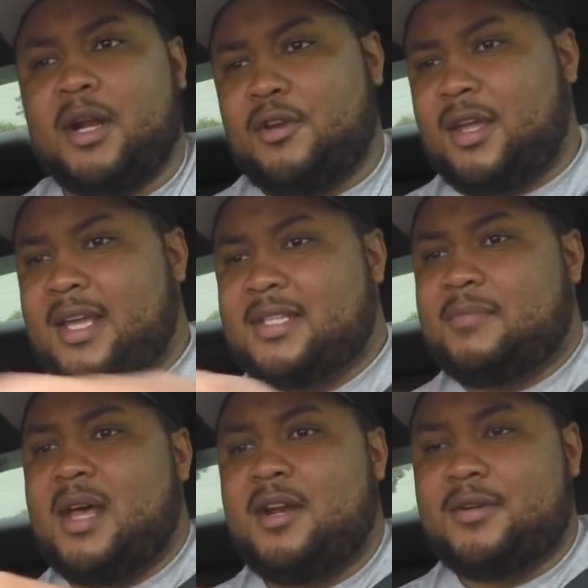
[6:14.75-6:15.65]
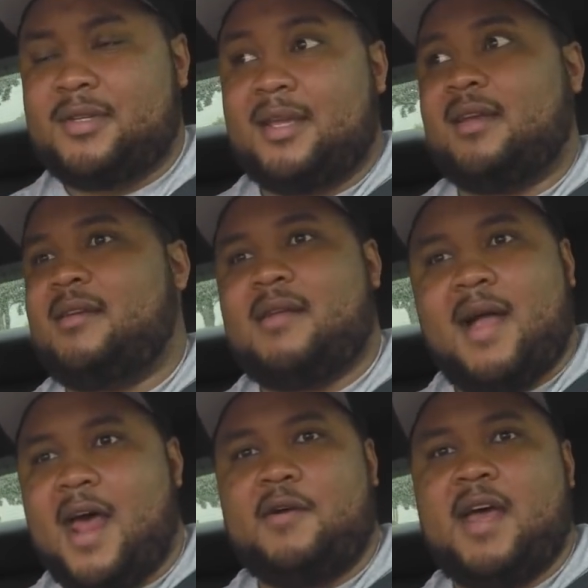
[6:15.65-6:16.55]
You can get some headers. Again,
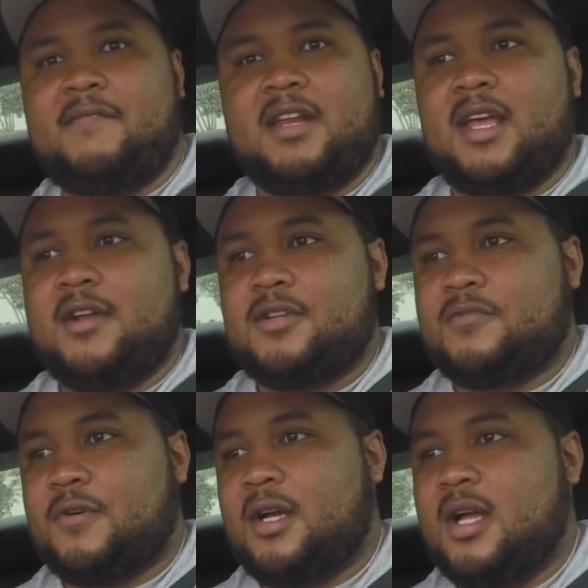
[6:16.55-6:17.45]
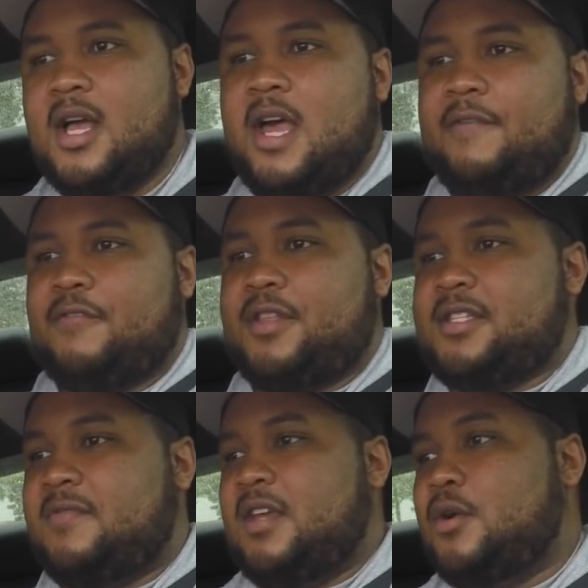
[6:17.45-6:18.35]
I don't have any headers for
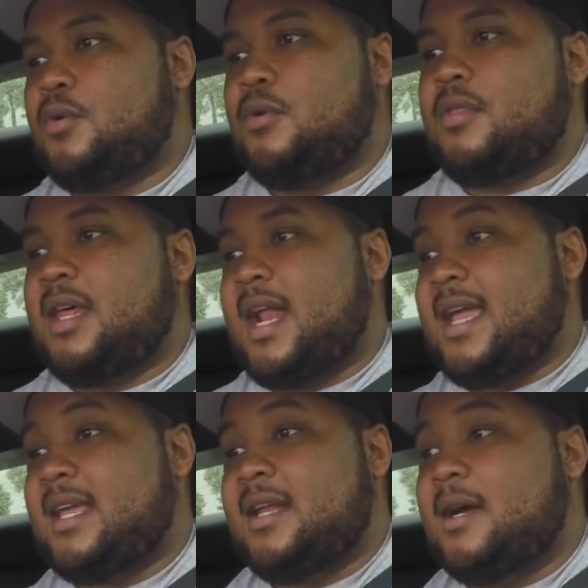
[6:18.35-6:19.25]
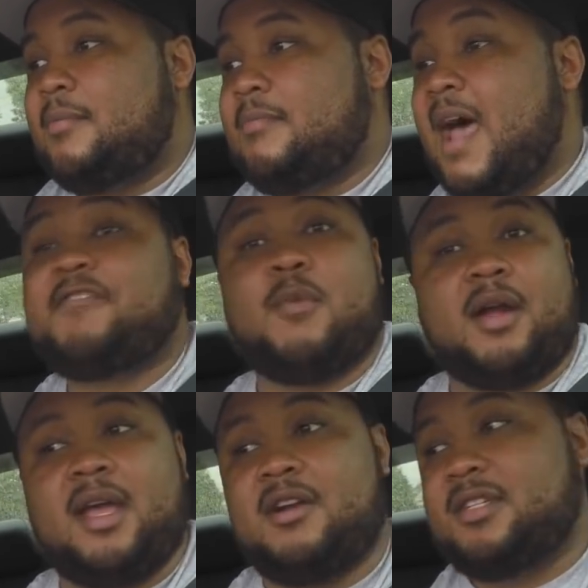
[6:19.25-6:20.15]
this vehicle that I can
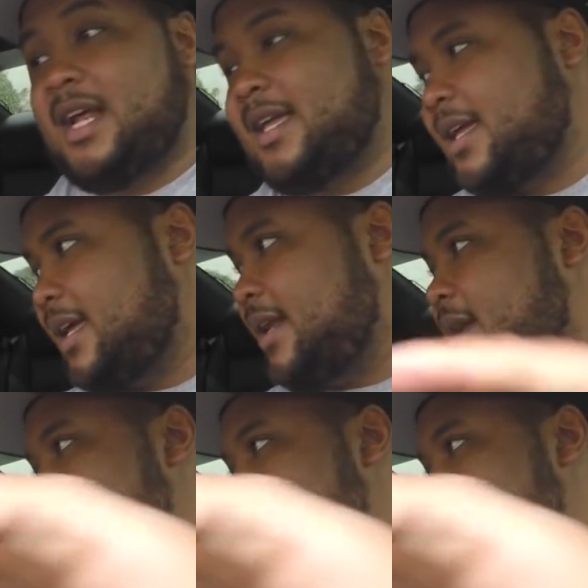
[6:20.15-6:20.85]
aftermarket headers that I can get,